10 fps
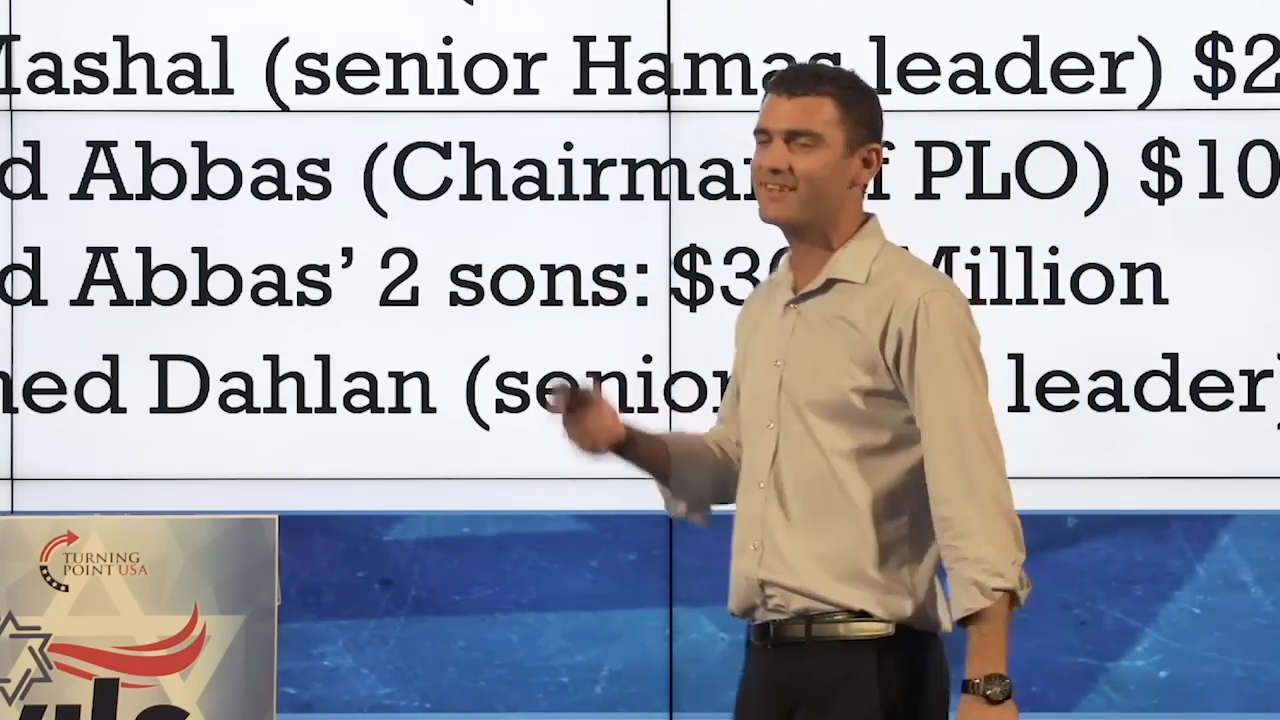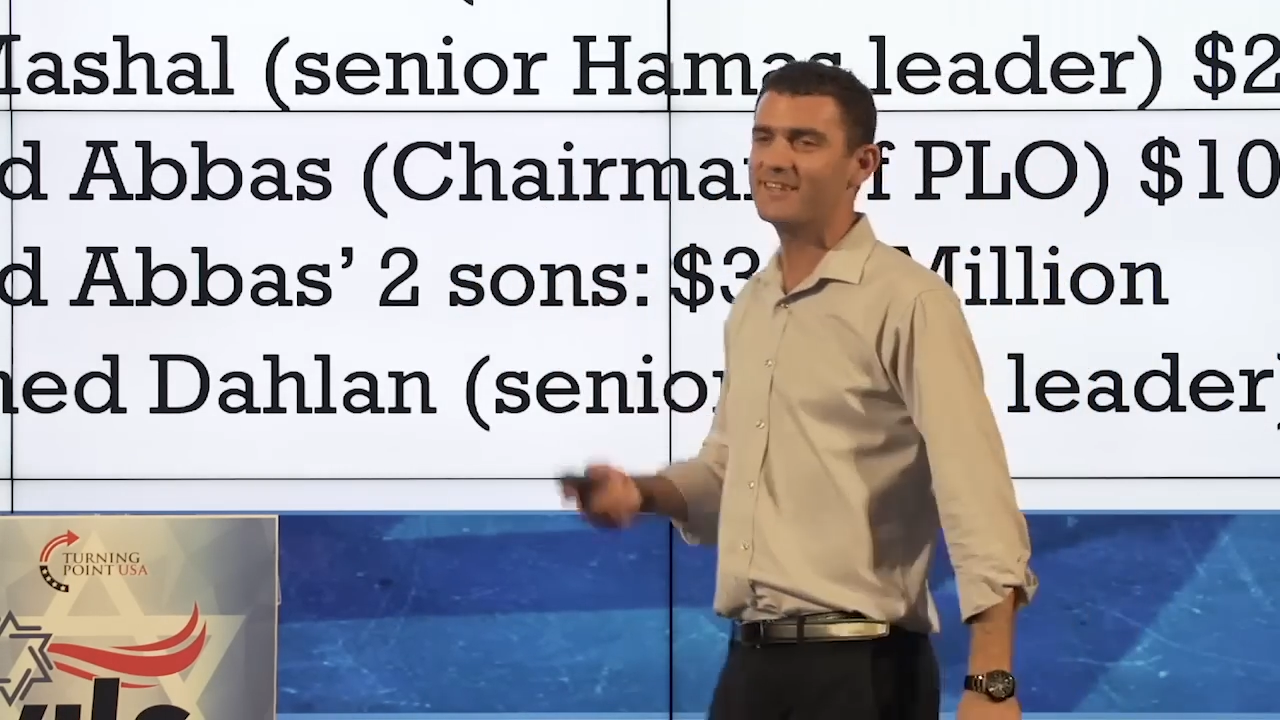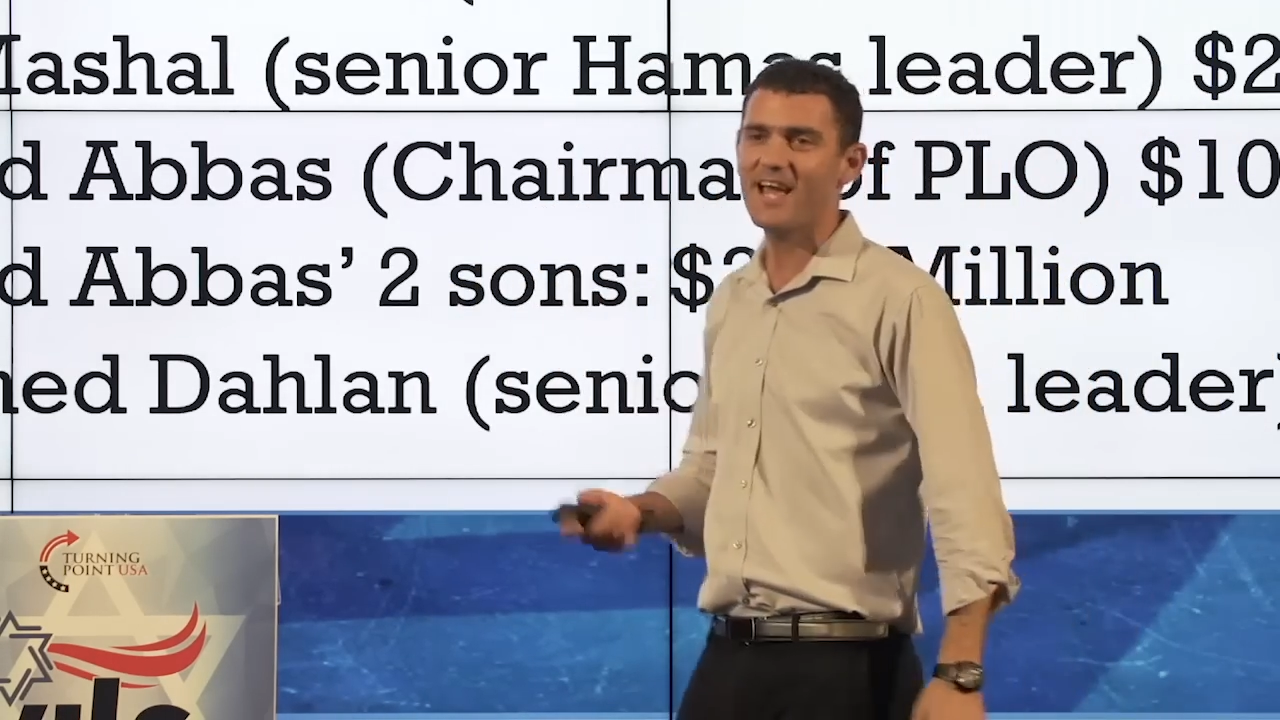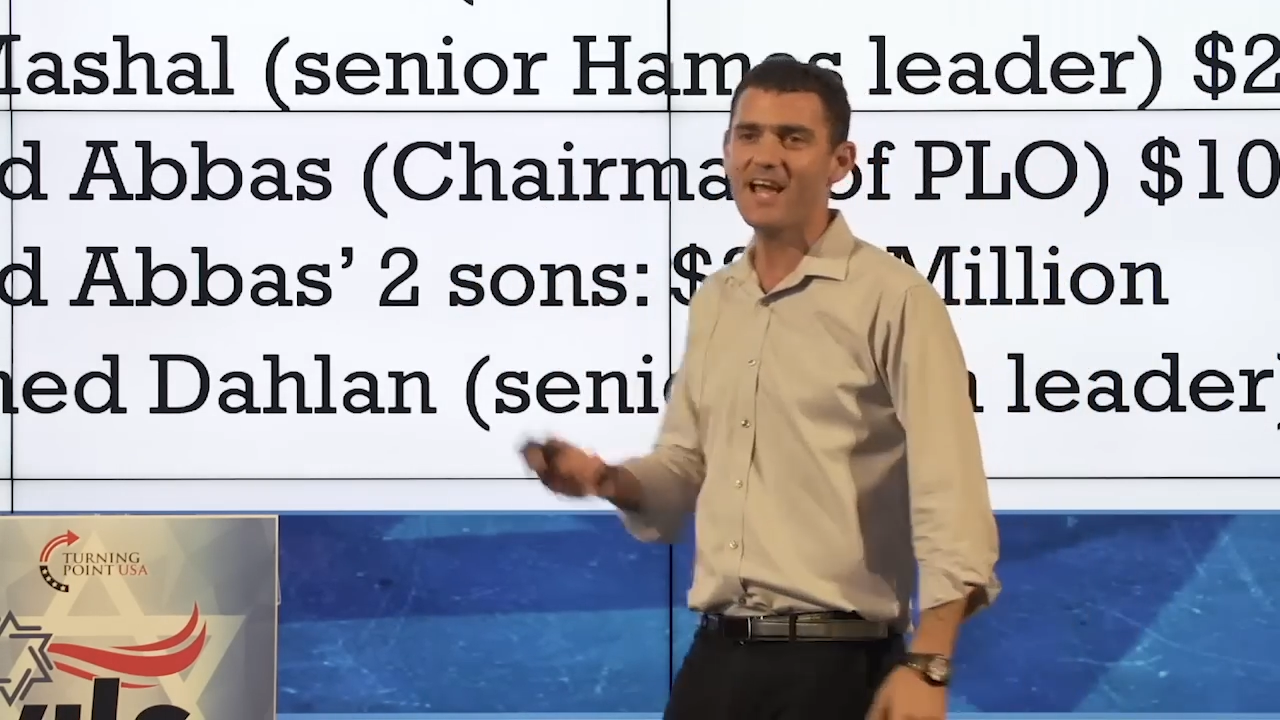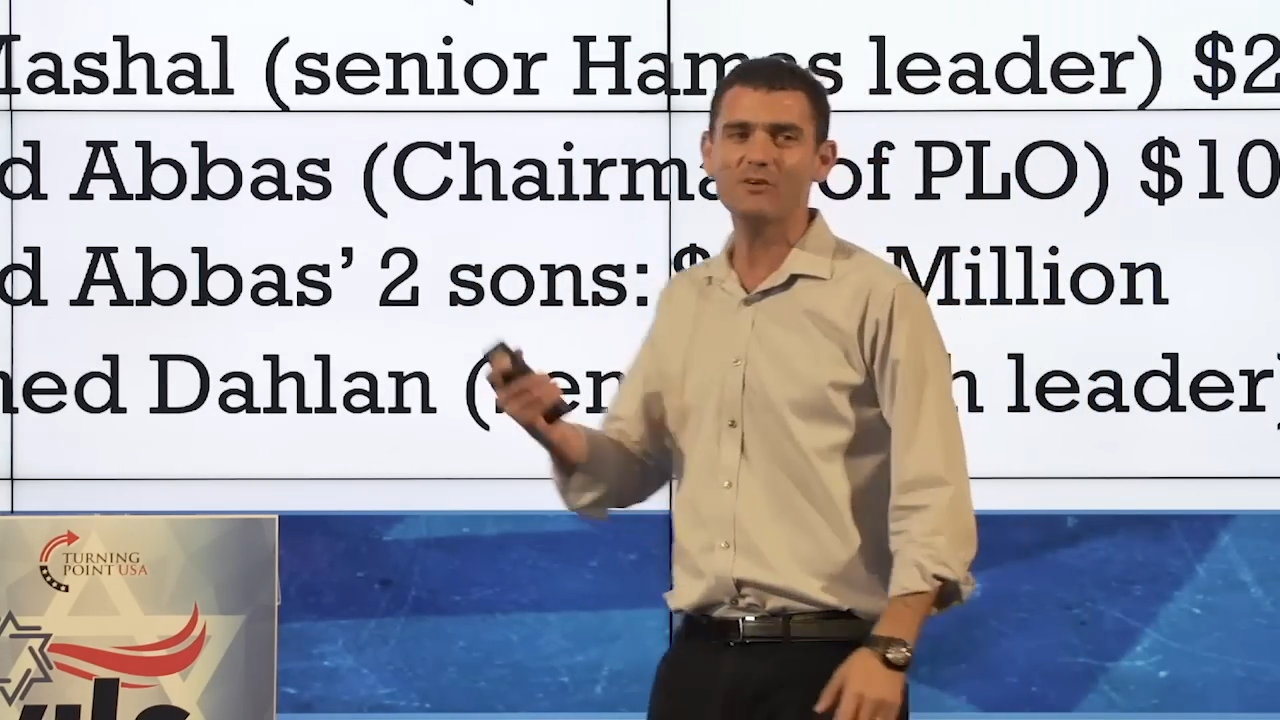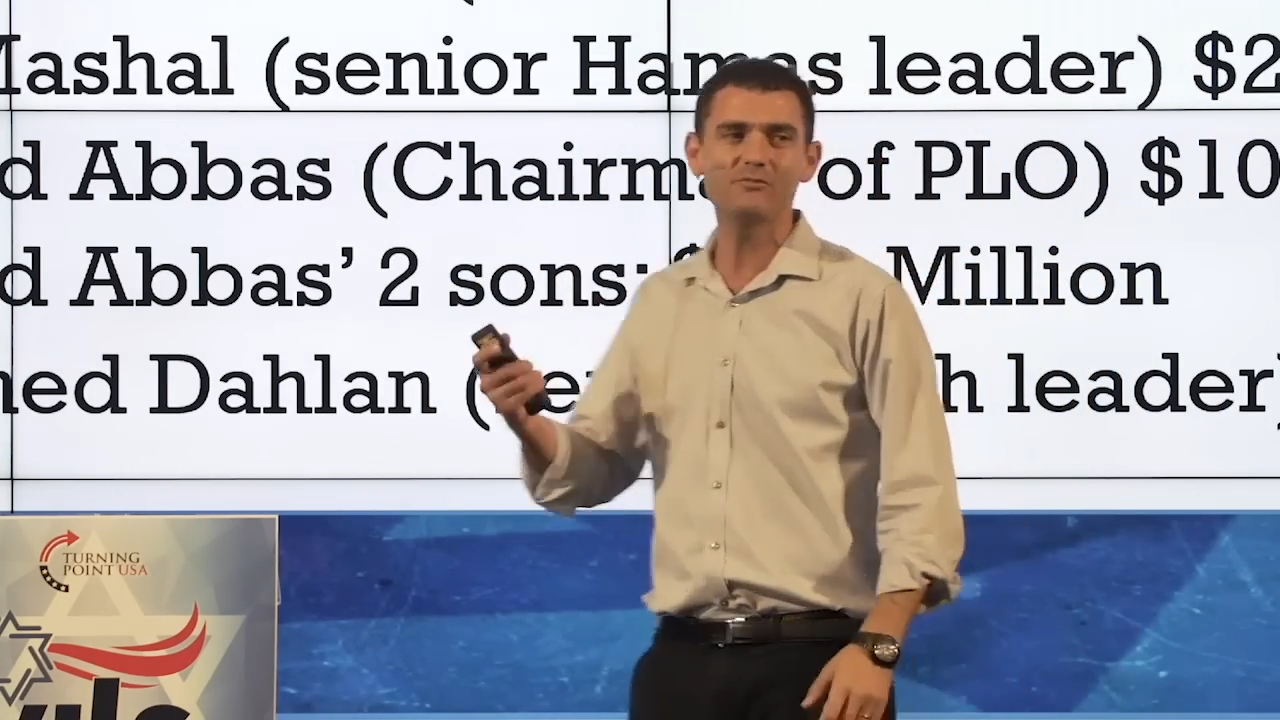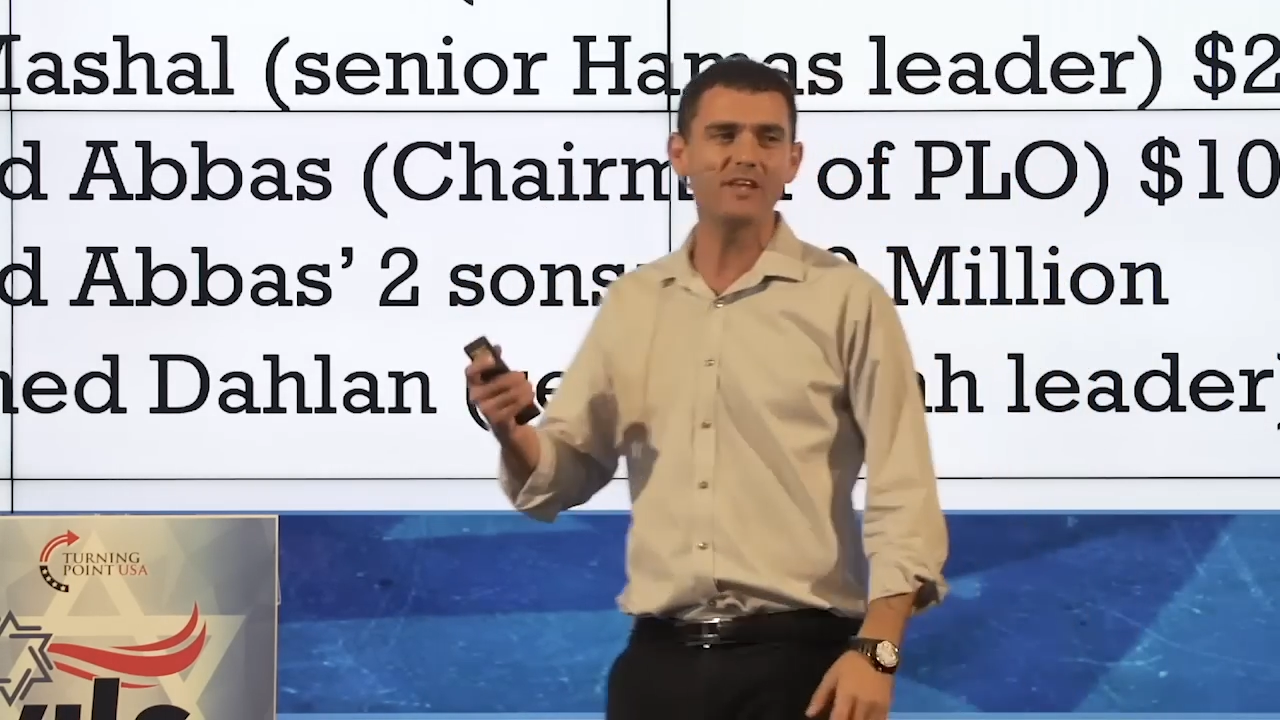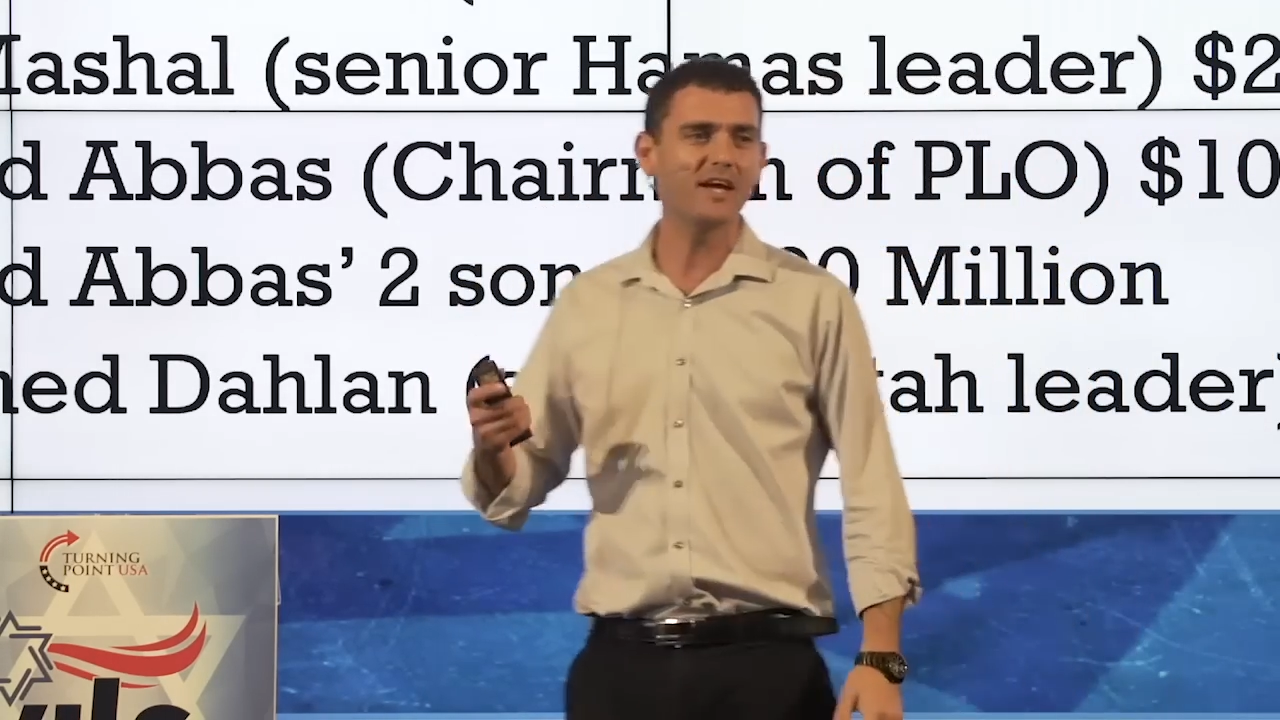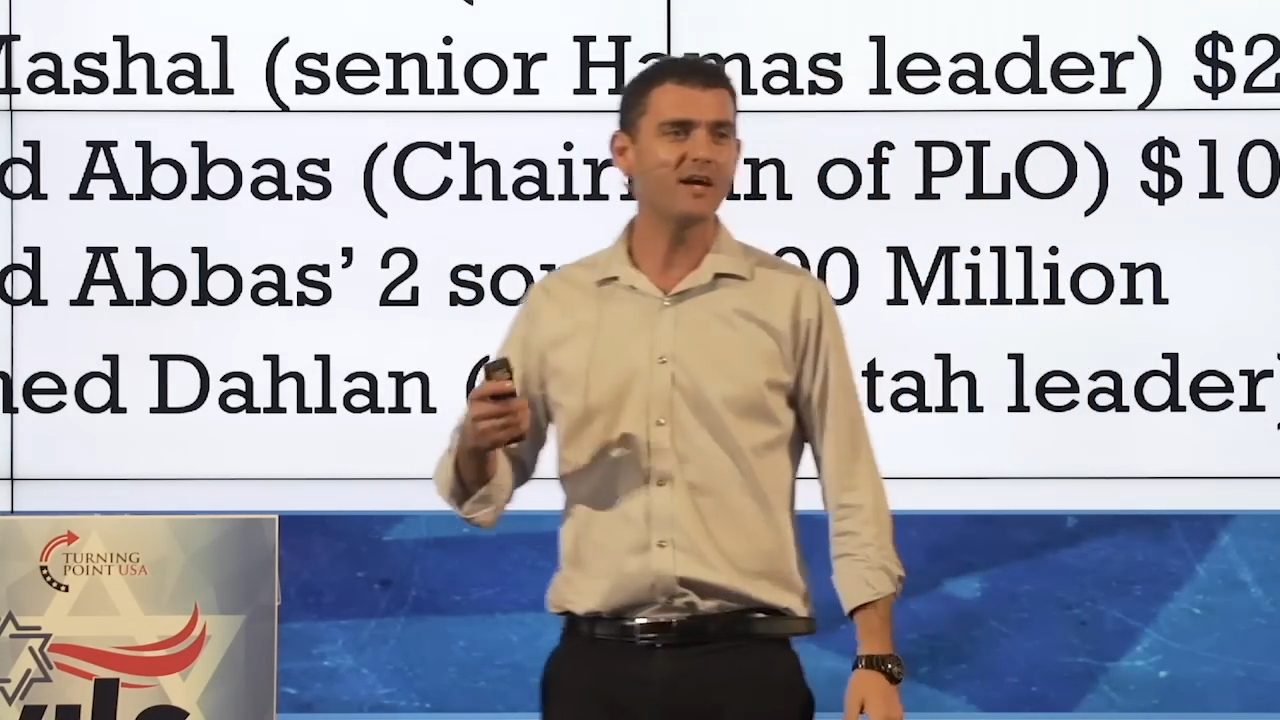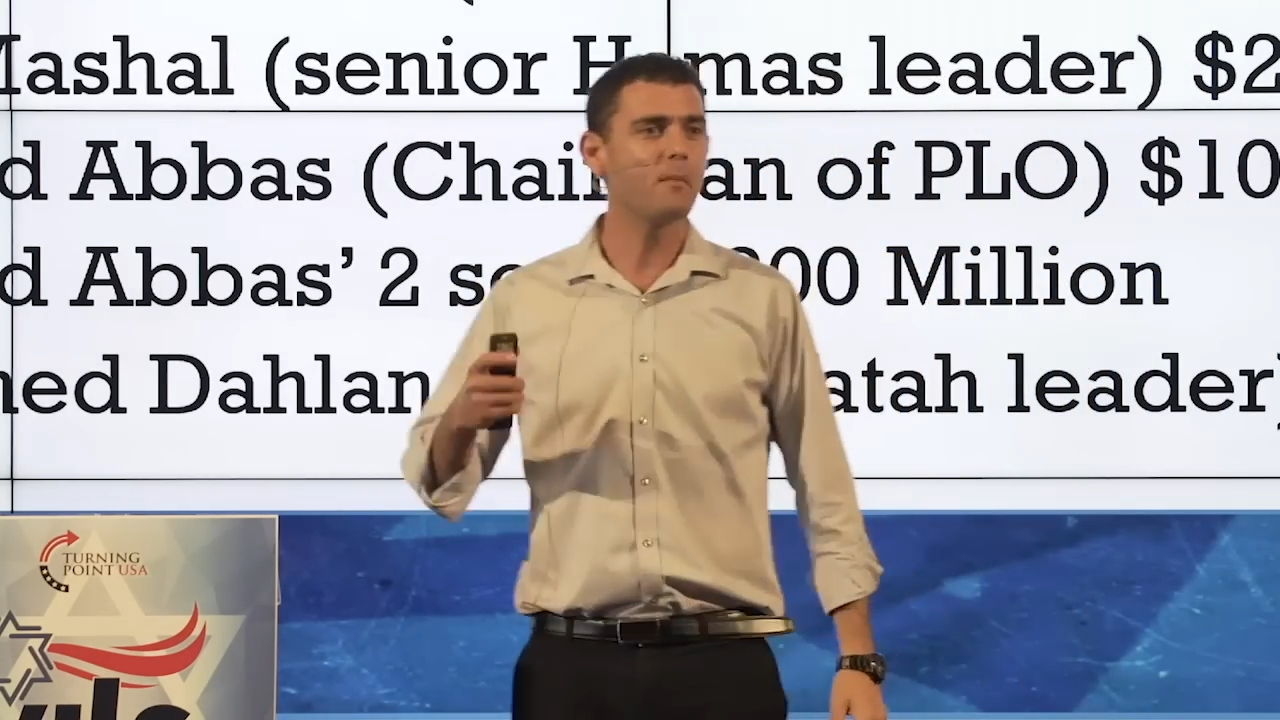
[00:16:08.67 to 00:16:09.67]
the head of
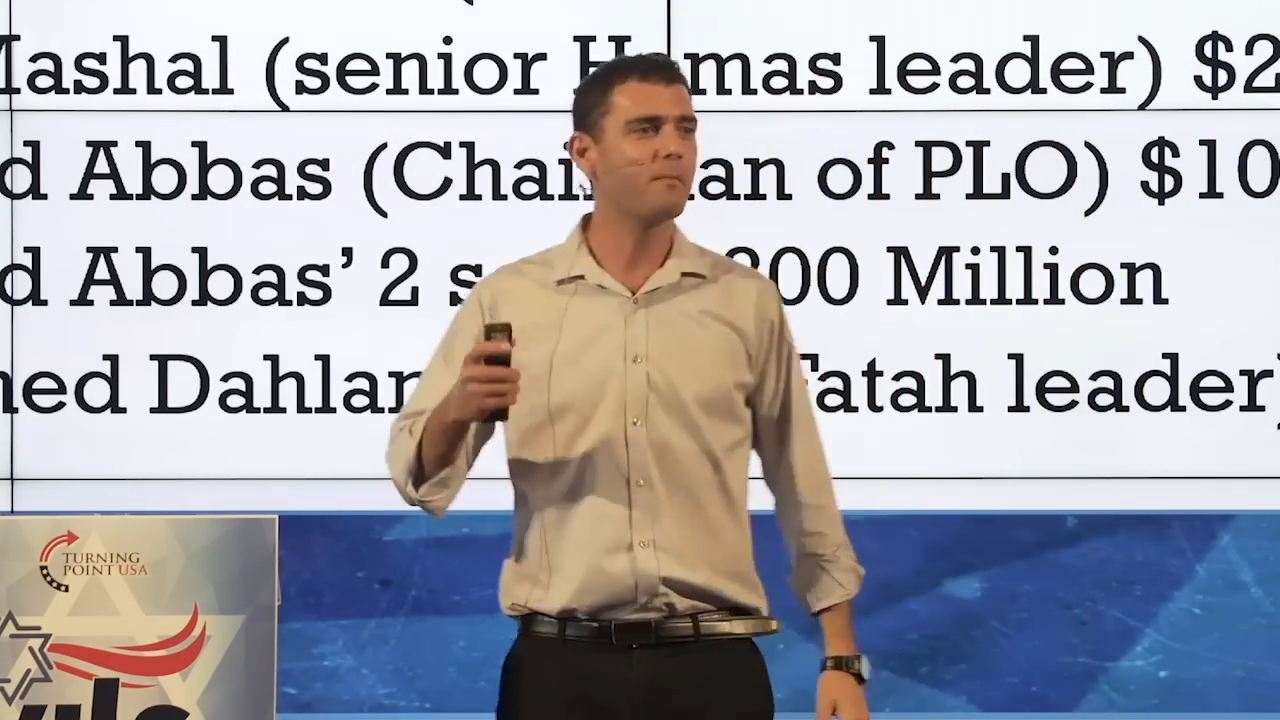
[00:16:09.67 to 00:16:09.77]
the